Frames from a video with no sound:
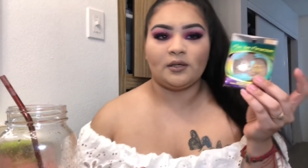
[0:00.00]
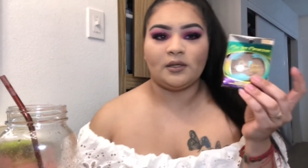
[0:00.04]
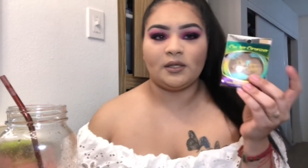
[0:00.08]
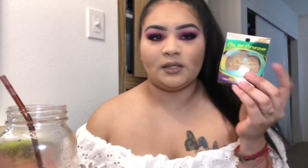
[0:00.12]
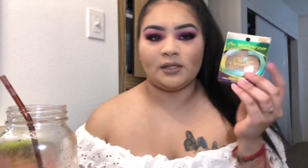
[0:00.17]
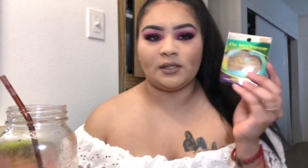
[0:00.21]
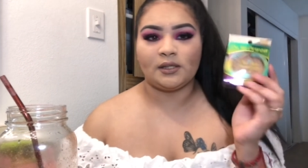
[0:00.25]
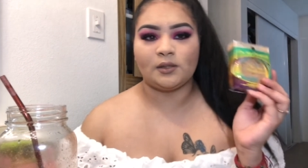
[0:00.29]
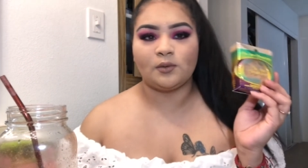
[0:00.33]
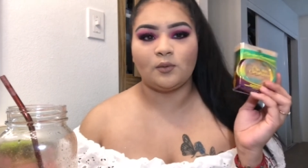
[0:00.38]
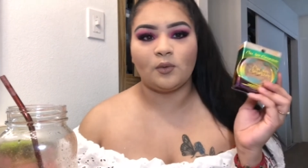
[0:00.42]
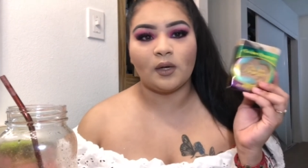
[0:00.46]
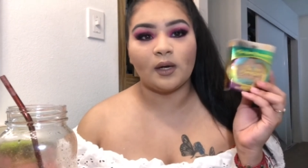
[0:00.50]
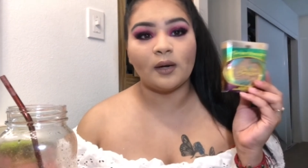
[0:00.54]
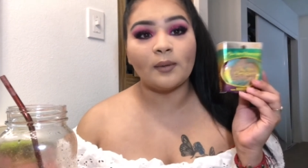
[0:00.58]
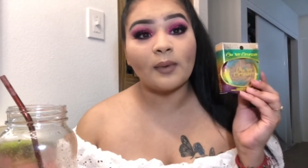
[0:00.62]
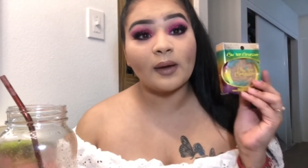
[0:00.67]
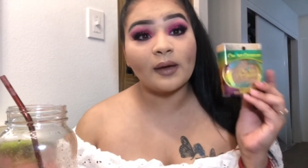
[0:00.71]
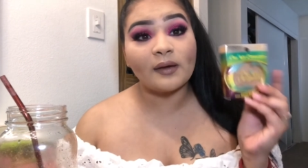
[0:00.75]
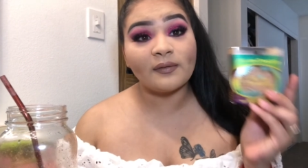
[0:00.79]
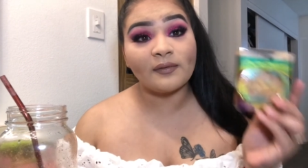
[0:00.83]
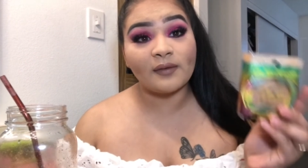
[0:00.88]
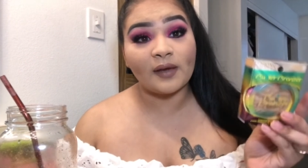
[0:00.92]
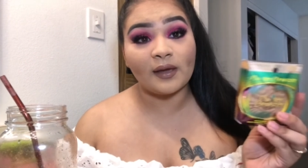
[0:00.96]
This is one of
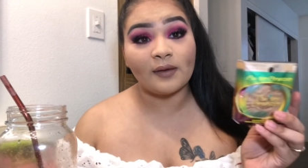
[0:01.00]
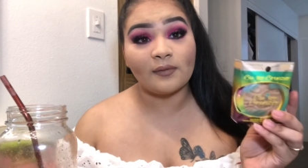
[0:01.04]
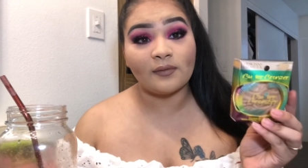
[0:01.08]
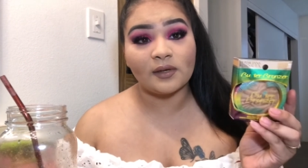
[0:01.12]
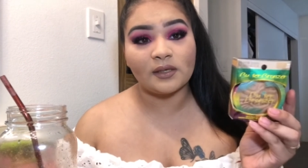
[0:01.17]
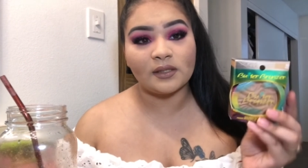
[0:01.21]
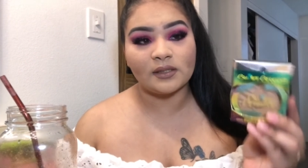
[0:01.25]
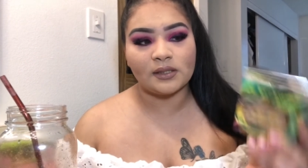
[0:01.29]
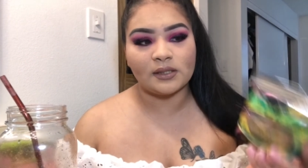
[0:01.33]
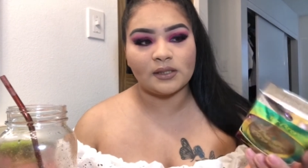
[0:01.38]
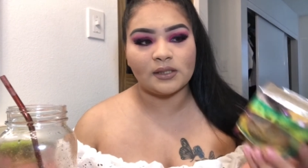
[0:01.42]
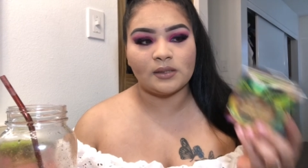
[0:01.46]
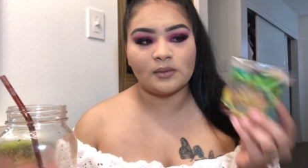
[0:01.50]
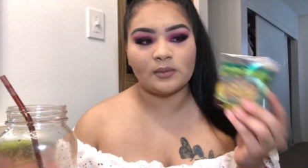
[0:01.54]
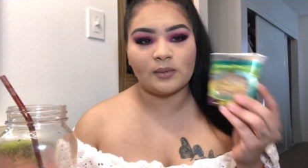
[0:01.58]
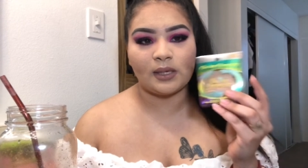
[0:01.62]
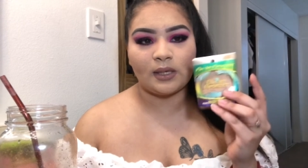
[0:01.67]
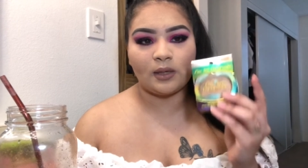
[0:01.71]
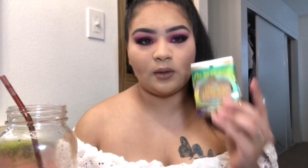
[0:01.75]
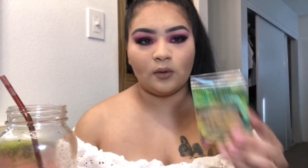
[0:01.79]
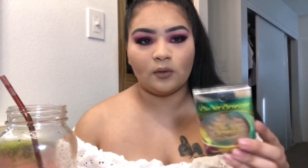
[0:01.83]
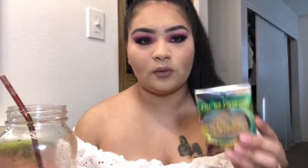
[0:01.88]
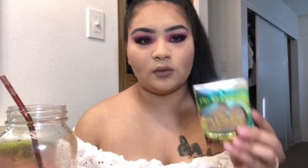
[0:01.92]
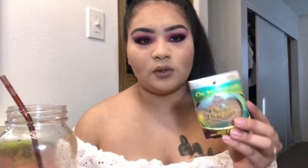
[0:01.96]
my favorites. This is my
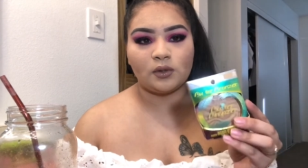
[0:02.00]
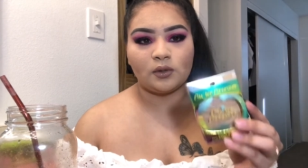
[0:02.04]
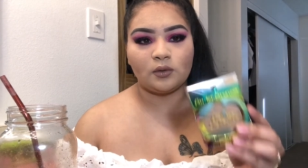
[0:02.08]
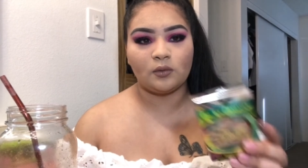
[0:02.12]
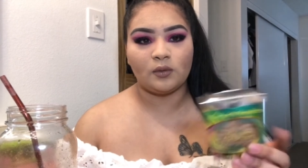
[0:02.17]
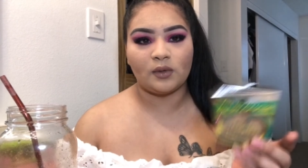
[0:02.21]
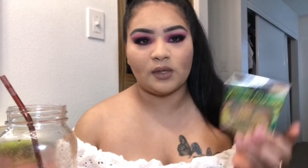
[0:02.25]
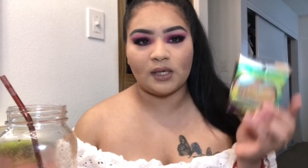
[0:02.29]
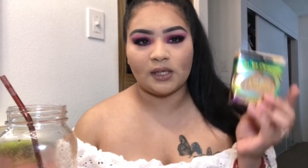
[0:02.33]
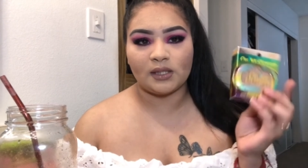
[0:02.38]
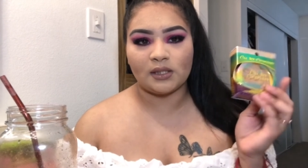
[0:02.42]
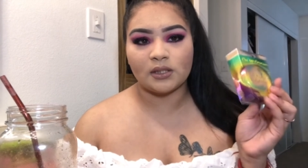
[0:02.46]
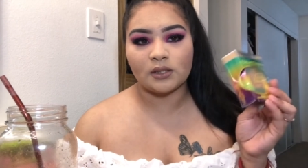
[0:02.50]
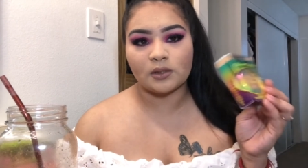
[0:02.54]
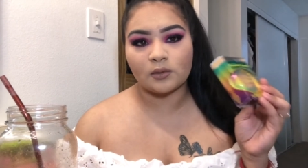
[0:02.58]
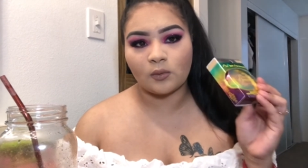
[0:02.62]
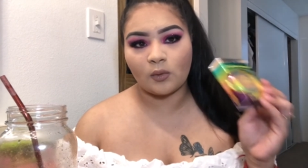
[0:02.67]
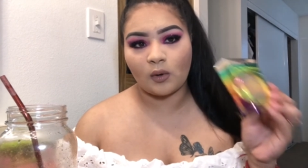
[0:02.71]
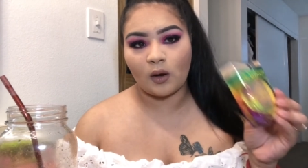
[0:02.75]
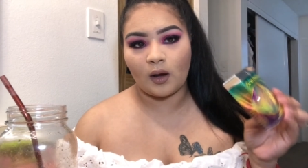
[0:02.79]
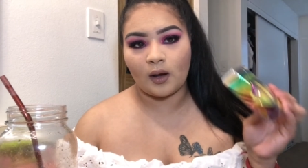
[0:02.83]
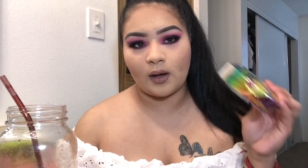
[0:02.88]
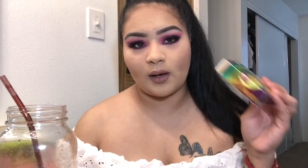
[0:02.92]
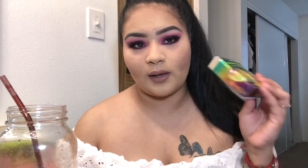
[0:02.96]
go-to when I just
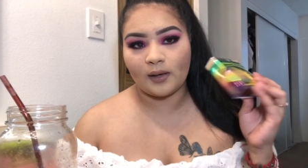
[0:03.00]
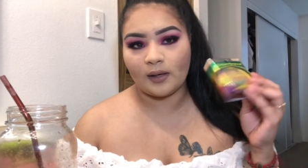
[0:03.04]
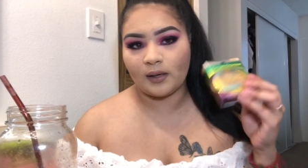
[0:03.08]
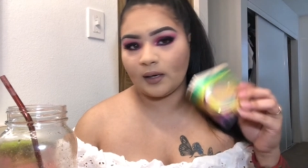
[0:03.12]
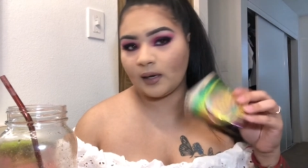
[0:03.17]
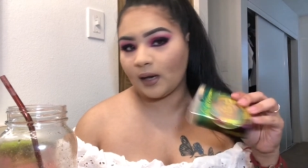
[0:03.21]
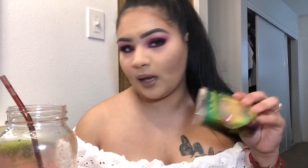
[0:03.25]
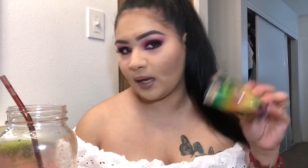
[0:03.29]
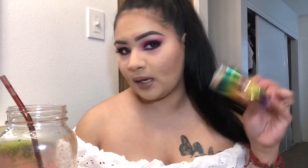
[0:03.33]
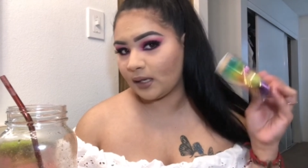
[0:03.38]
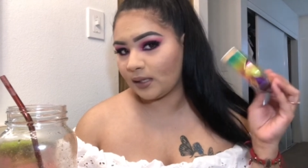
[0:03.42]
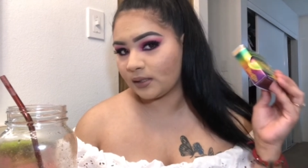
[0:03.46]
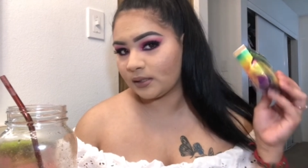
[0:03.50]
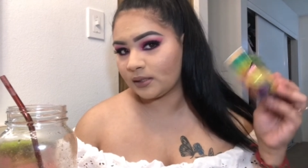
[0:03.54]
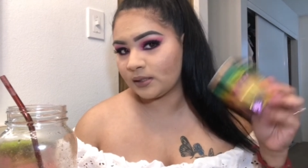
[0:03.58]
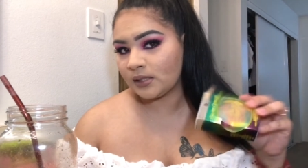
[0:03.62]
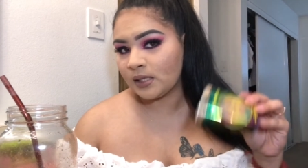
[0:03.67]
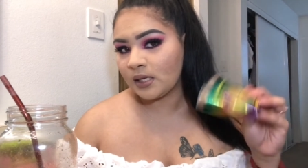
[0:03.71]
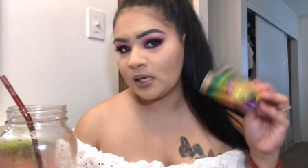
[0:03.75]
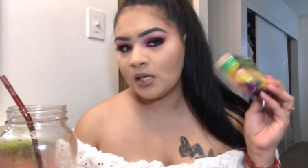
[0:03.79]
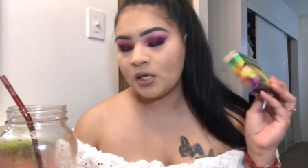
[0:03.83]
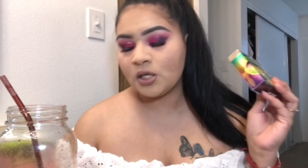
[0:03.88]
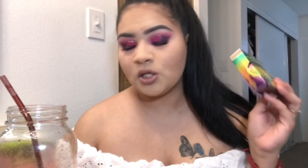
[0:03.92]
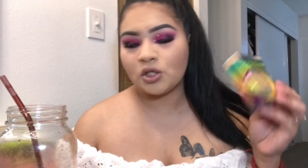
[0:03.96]
want a nice
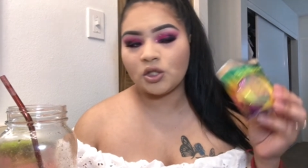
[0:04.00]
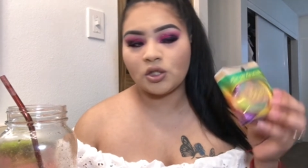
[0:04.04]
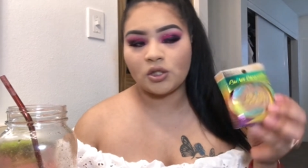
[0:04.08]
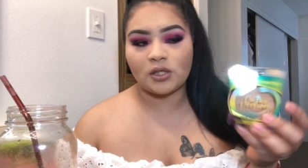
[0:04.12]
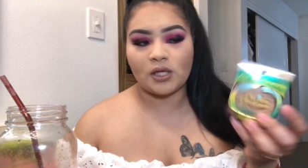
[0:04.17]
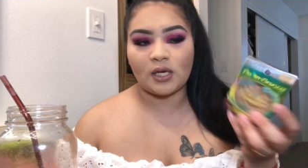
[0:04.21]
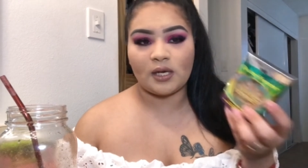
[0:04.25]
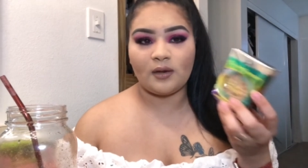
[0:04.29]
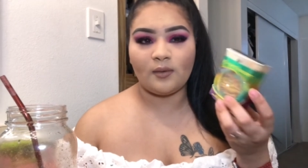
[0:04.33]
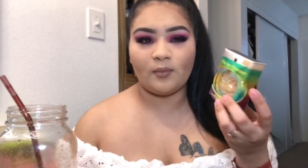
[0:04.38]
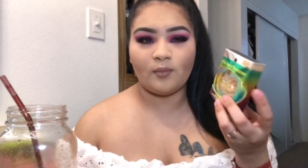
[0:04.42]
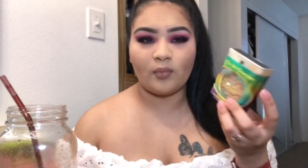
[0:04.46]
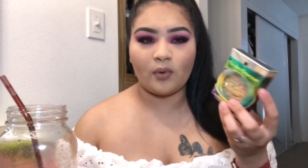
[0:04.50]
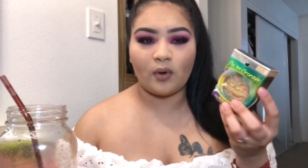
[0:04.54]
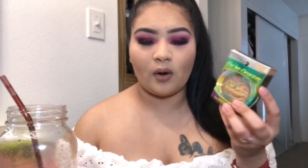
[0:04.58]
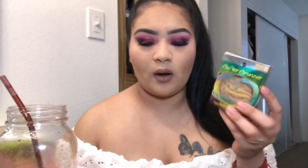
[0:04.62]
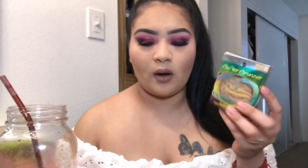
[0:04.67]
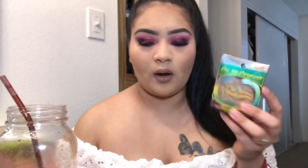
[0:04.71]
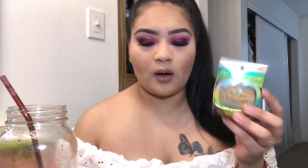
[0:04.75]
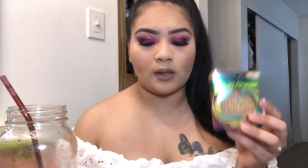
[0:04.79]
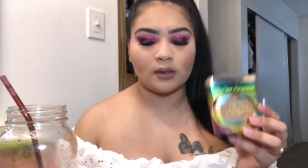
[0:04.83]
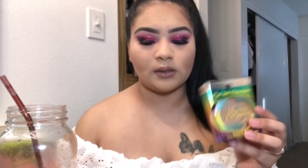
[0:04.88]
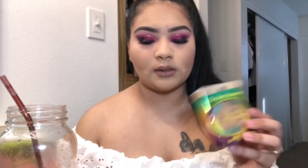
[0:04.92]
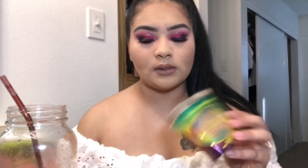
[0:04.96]
shade of
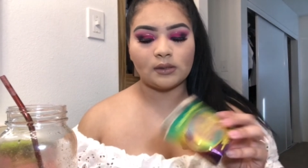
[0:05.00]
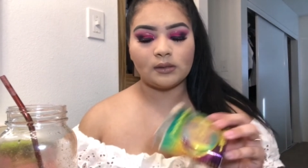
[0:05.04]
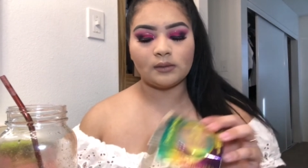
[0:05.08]
bronze.